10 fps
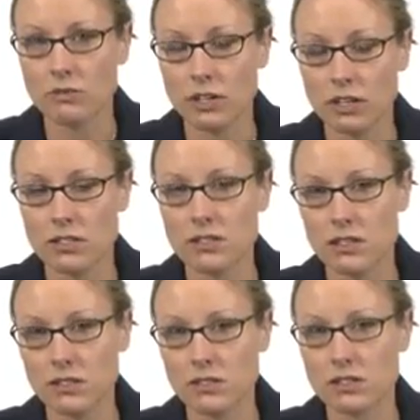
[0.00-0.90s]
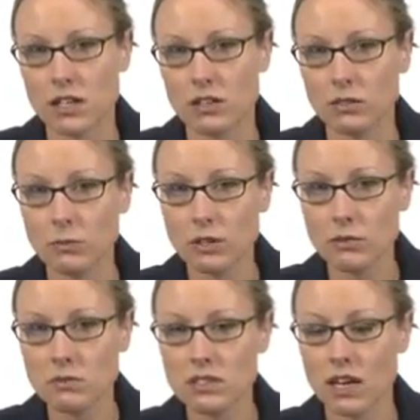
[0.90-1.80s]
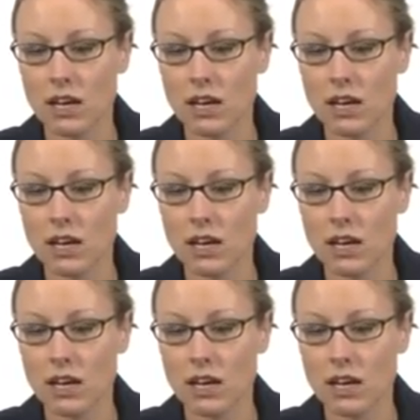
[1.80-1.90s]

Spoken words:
various steels and aluminums,